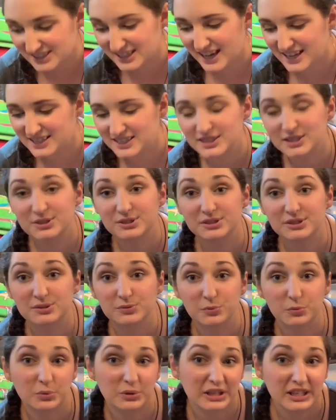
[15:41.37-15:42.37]
that's
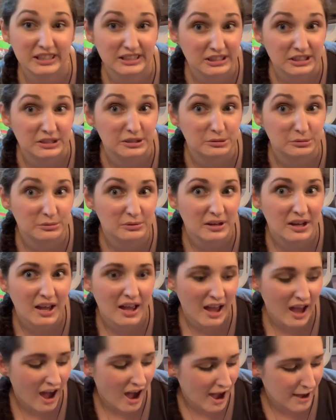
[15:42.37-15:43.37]
what I do.
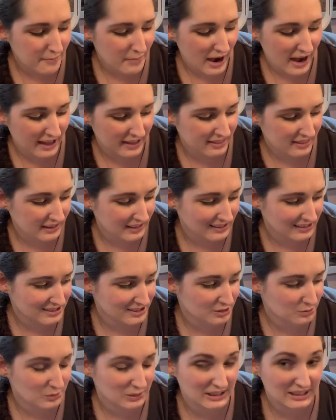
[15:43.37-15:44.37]
I buy
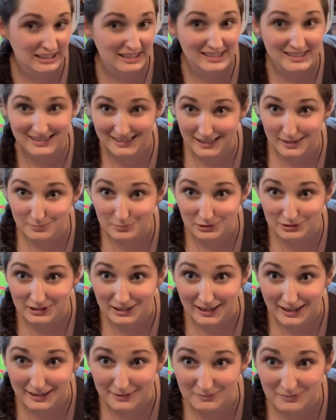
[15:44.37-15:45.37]
things when it's sample
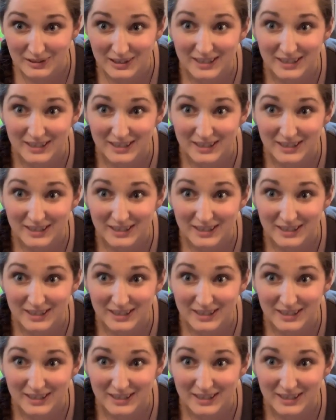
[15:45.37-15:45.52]
time.